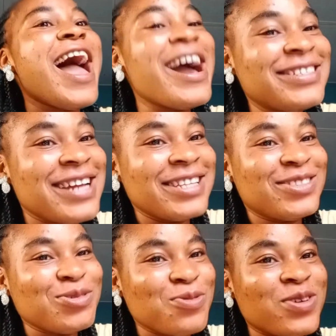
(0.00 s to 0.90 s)
heard
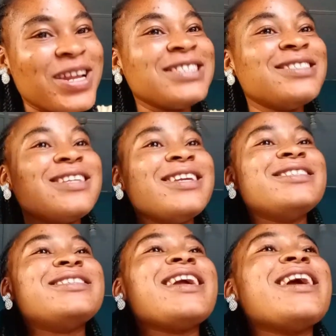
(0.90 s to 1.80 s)
that one, I think the
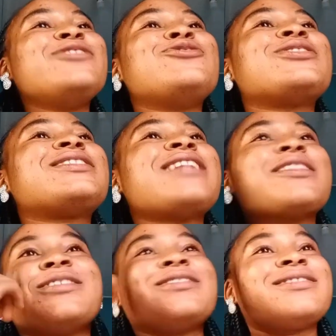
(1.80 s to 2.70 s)
lady head just
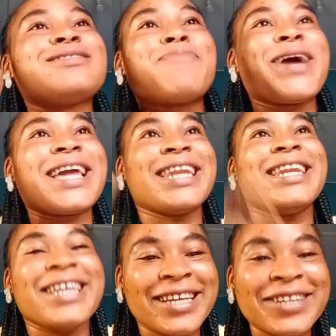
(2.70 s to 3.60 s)
started
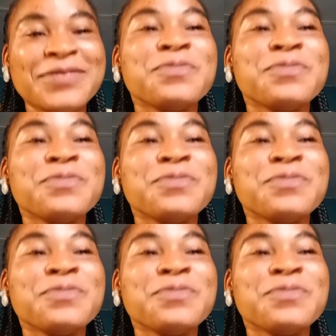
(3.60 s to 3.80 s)
sparkling.